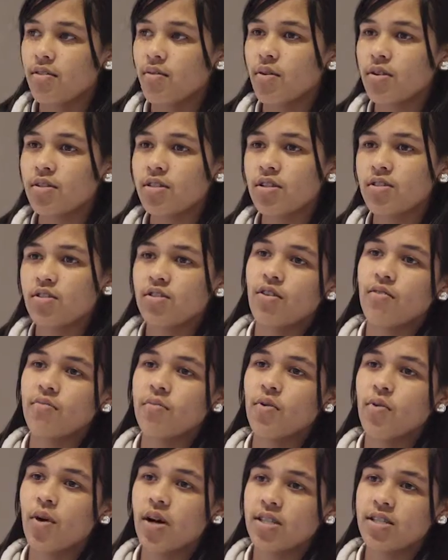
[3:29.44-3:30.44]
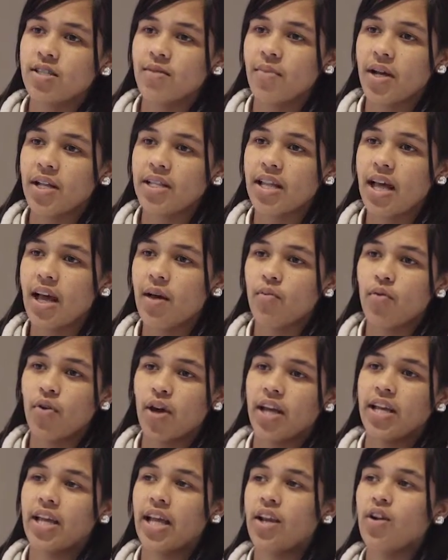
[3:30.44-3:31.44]
What's the use of me wasting my time where
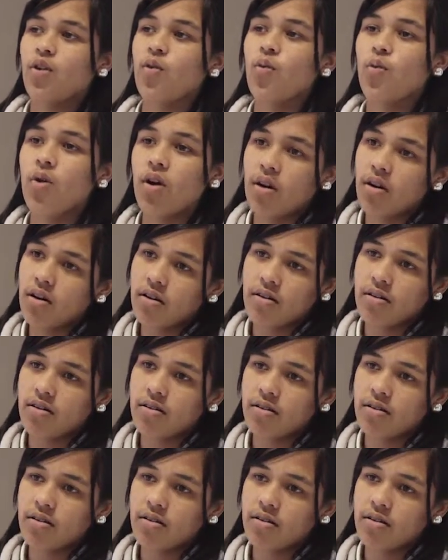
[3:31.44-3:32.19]
I can go work?